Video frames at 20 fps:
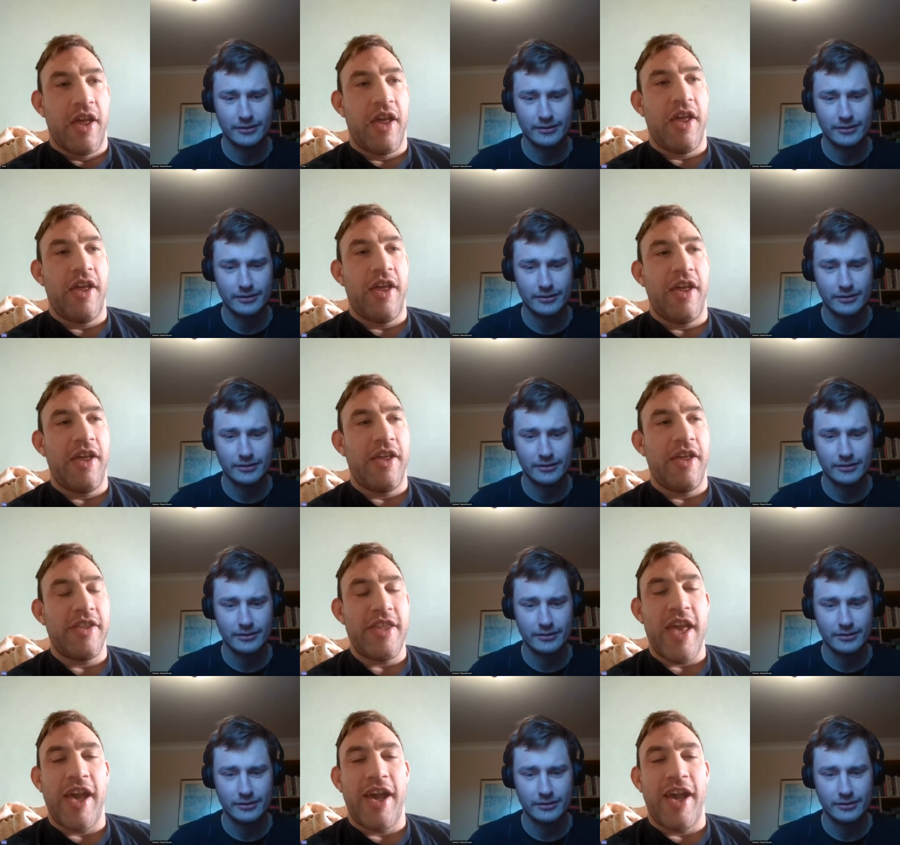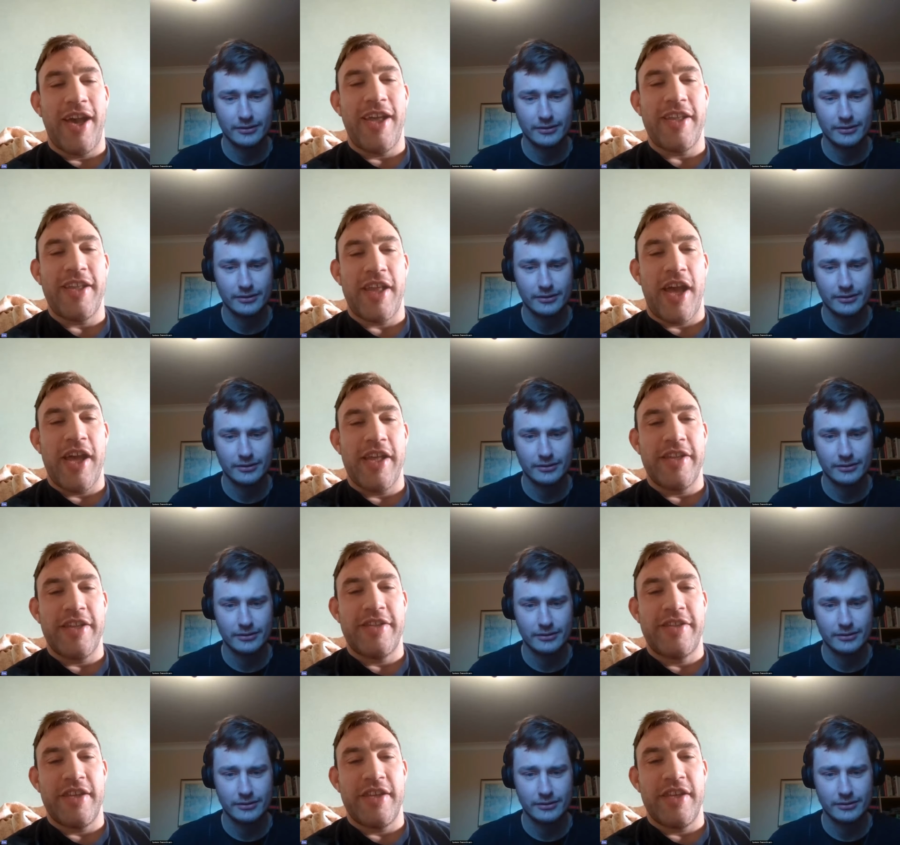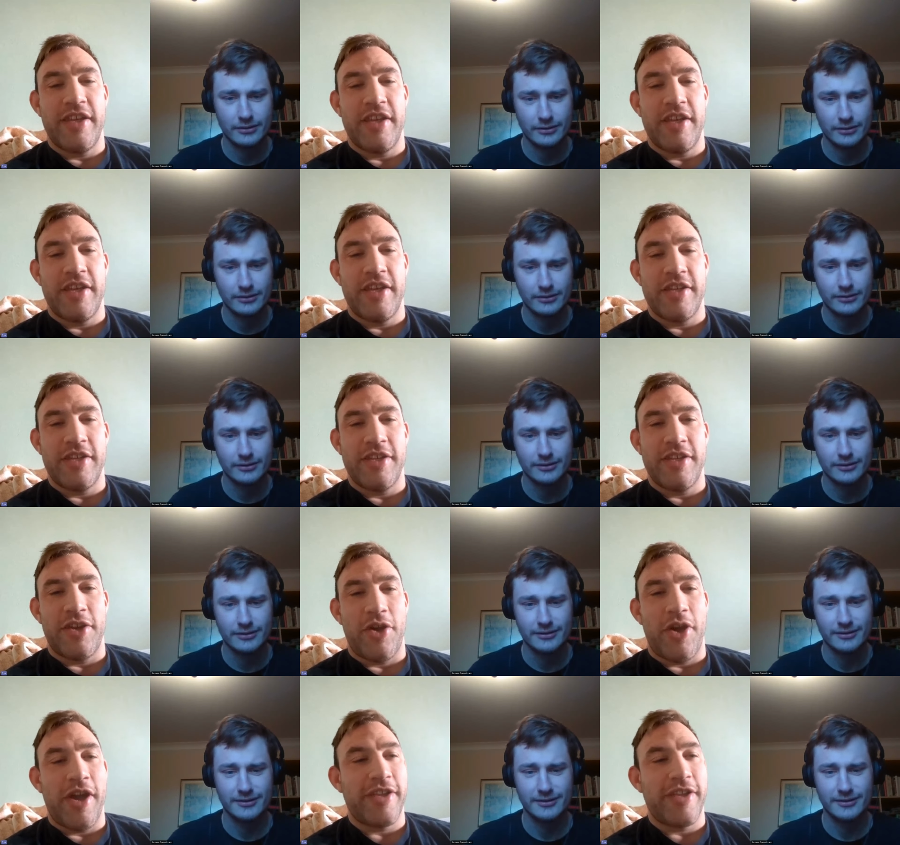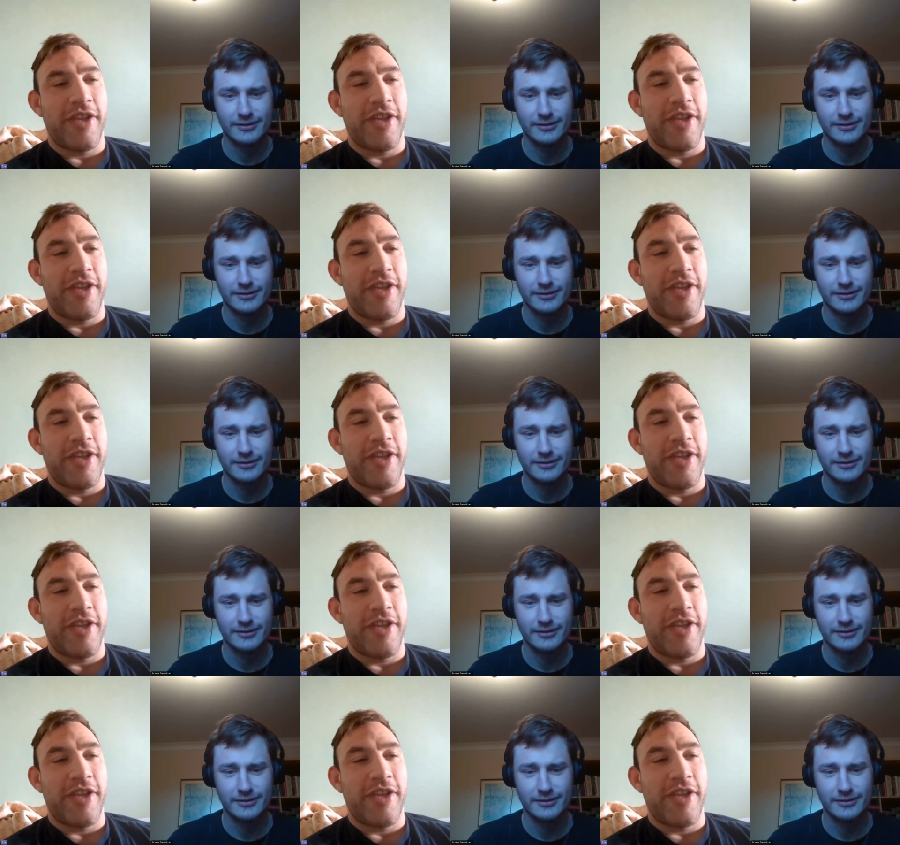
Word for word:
Speaker 1: Uh, yeah, I, I had uh, you know